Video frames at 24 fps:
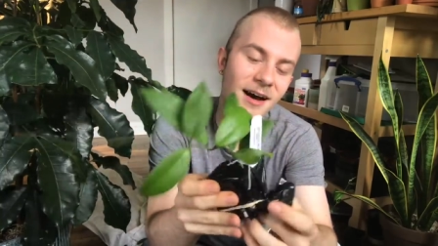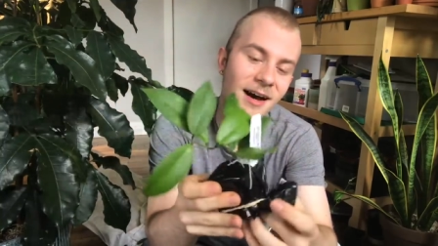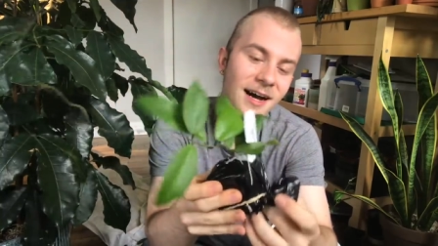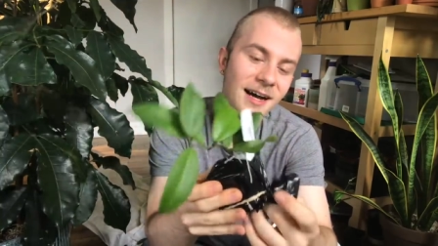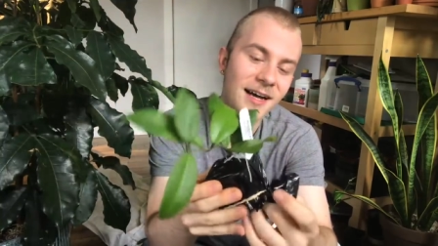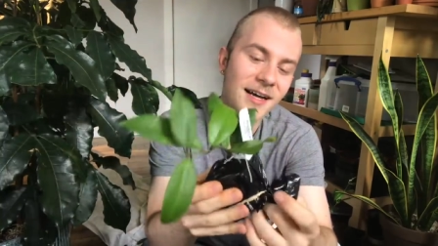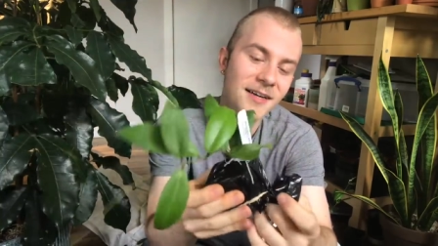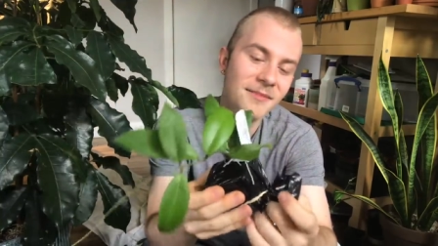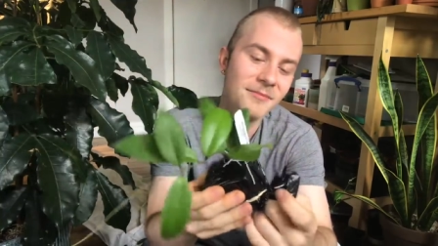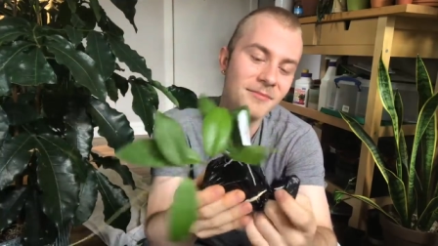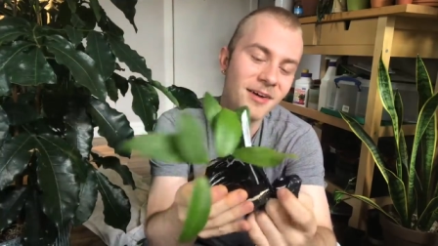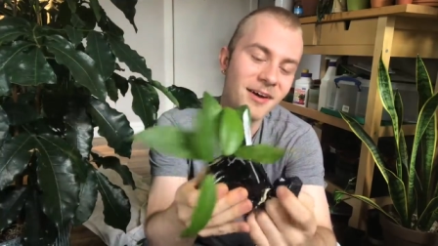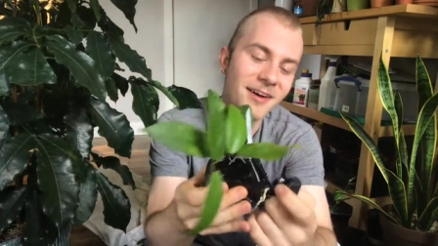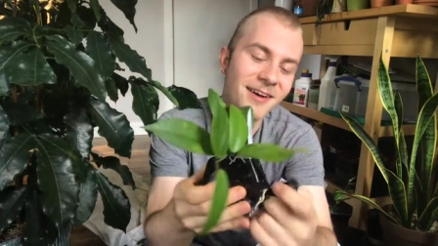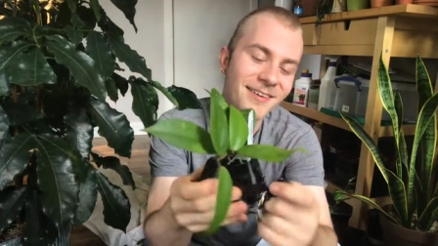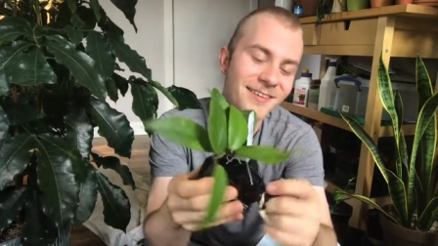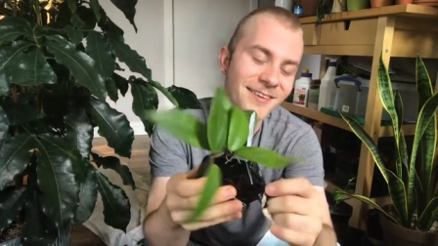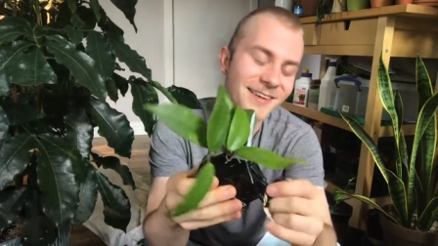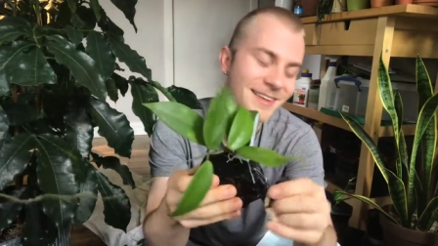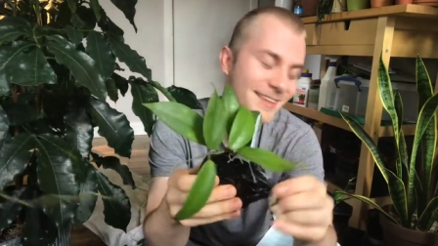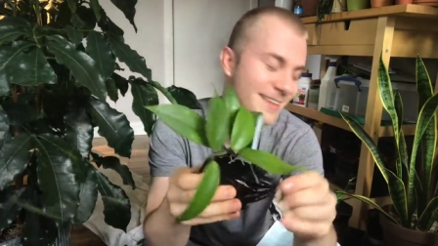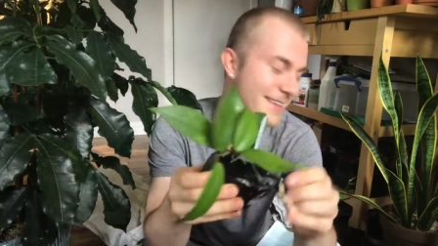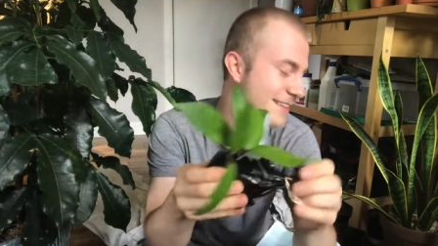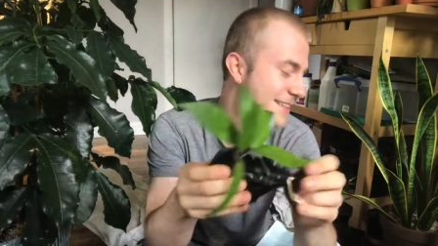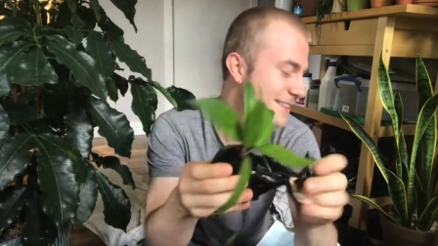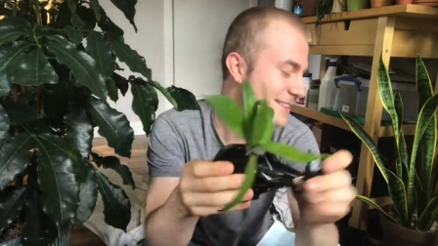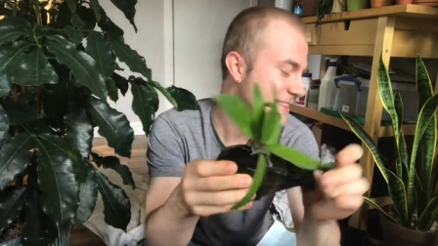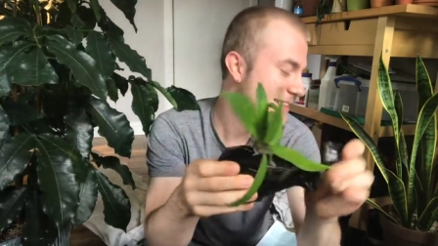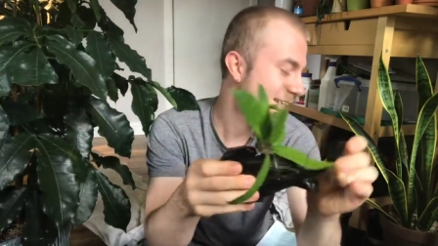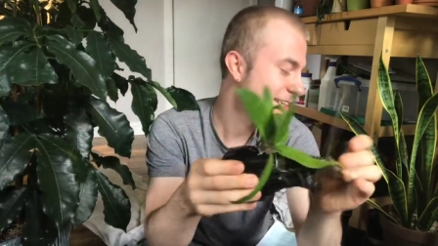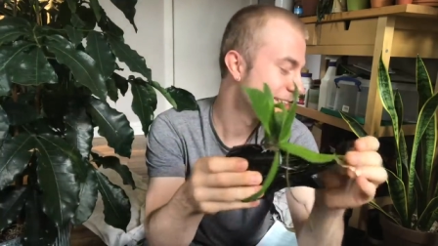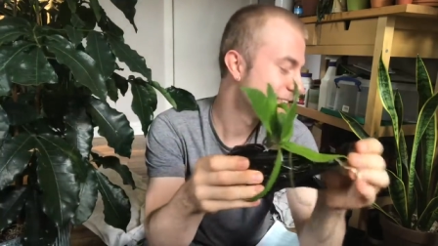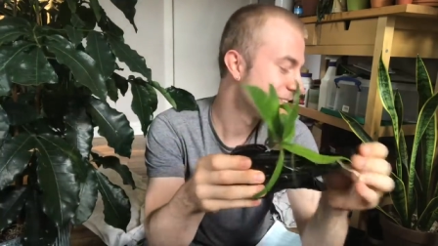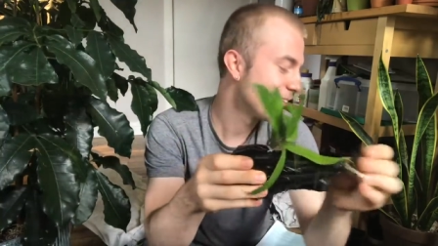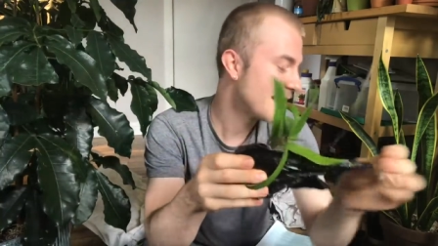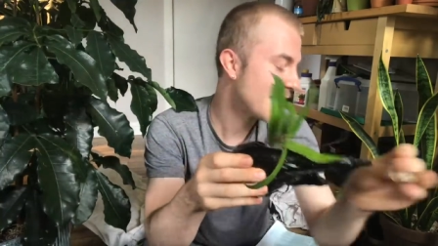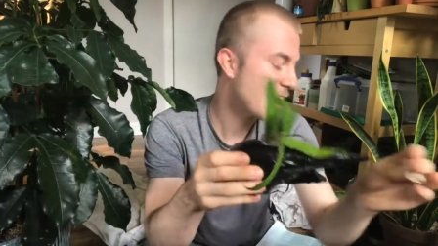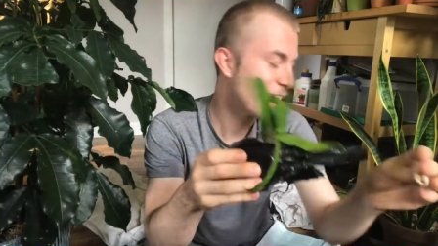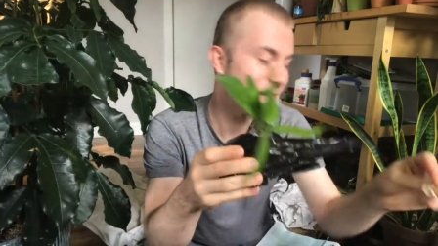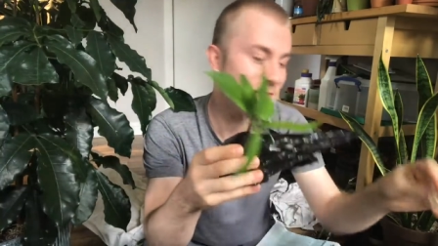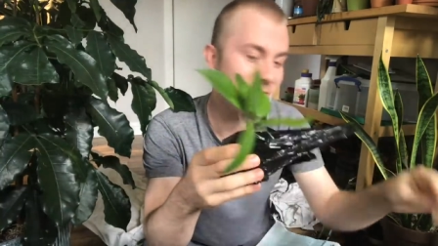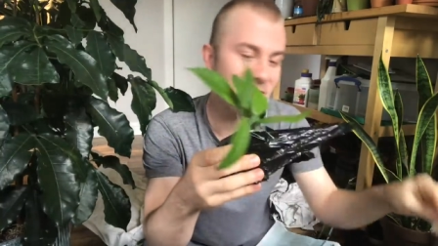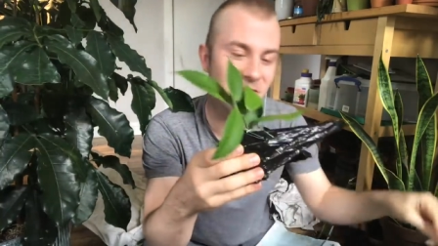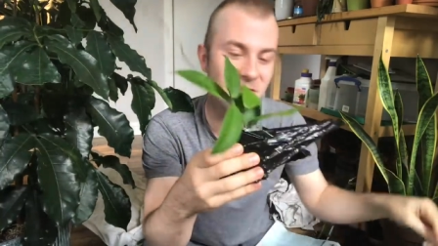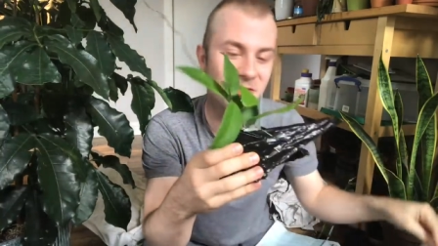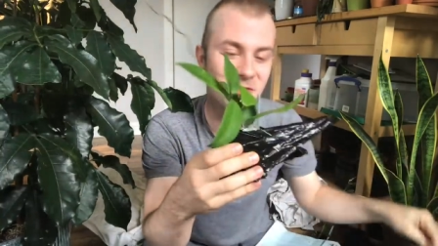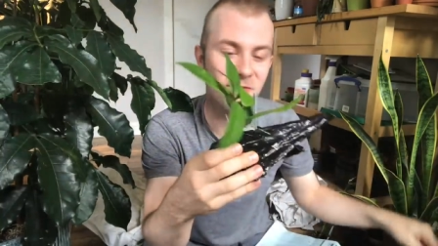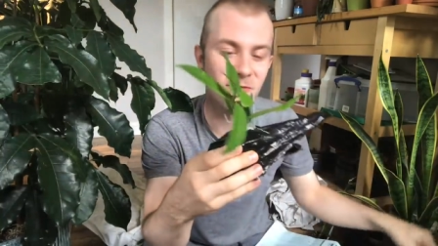I'm really excited to
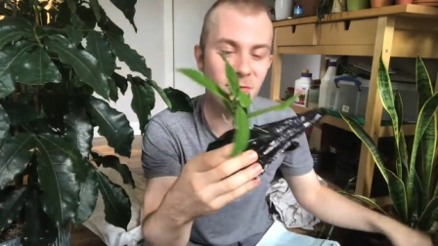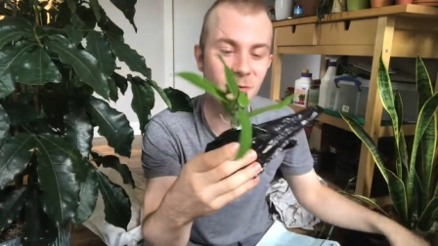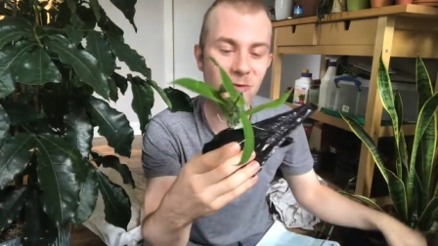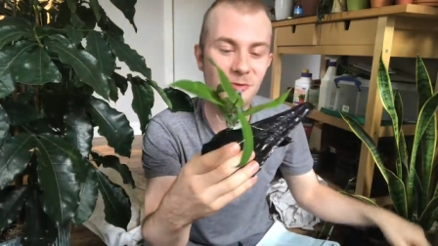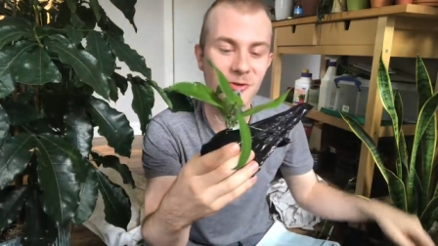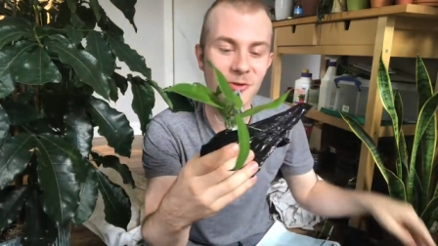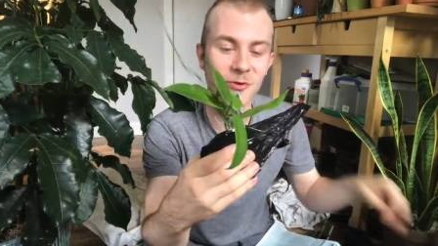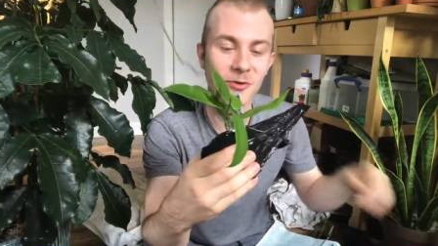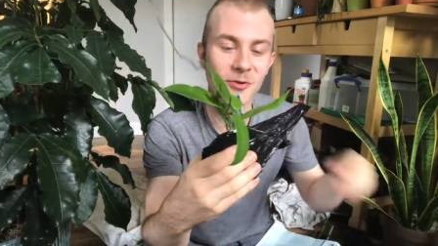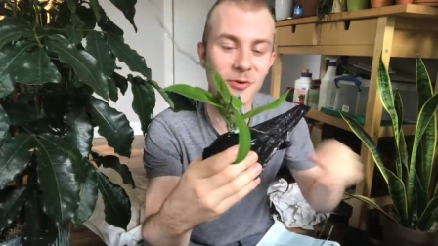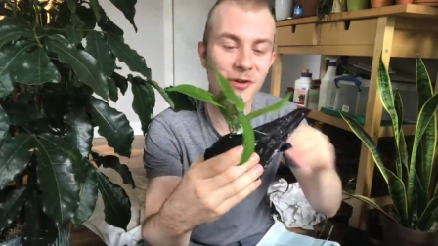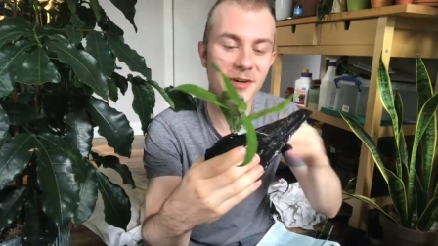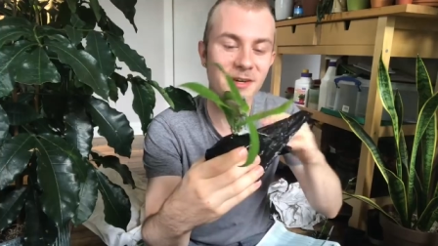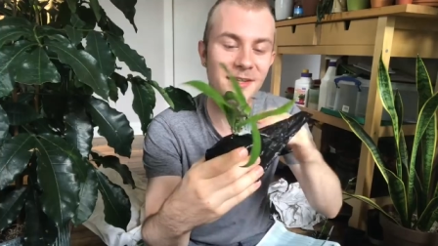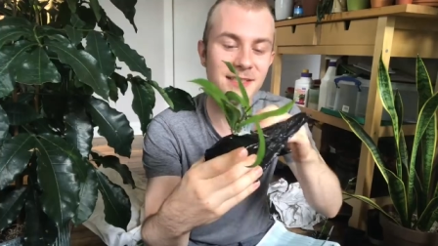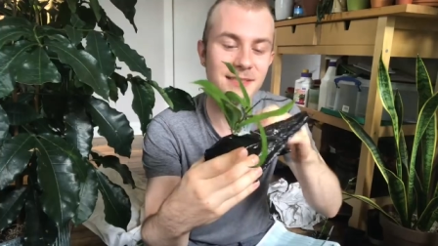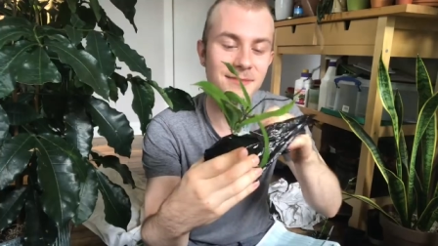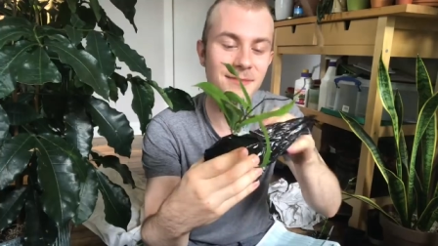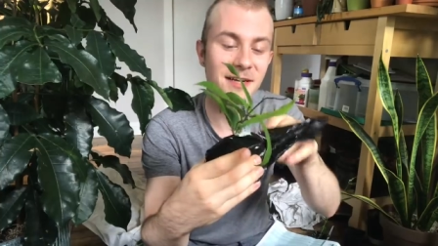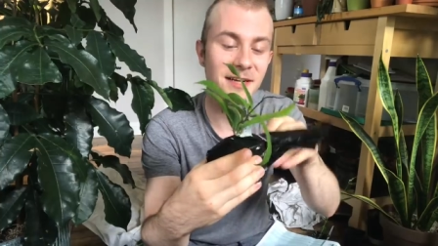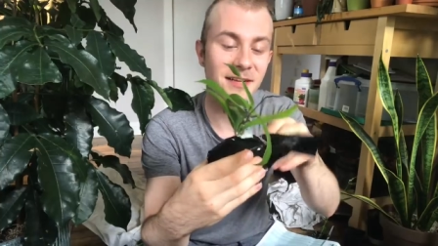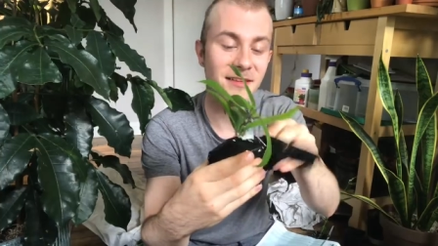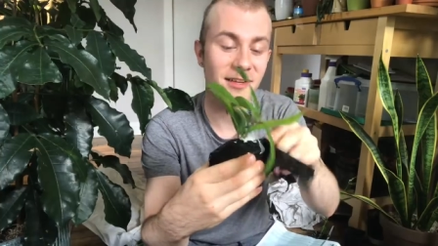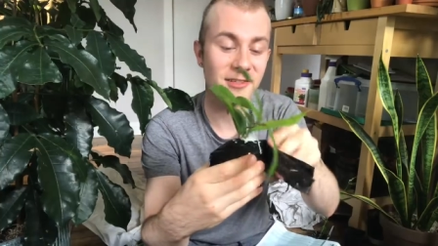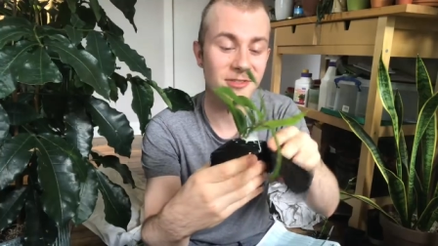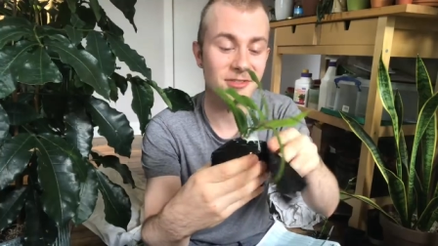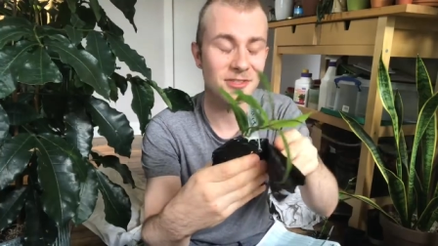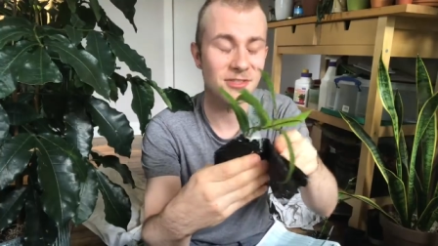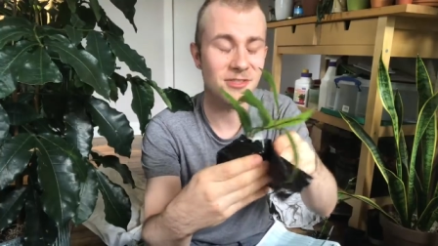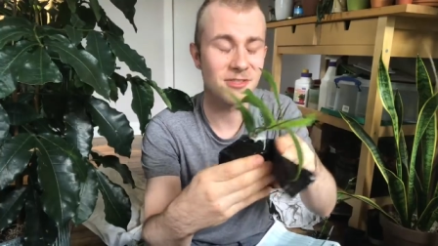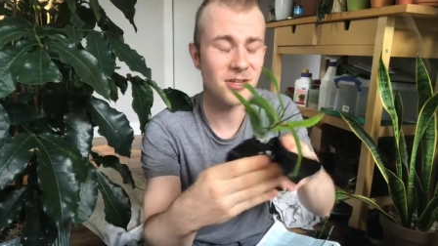have these four new Hoyas in my collection.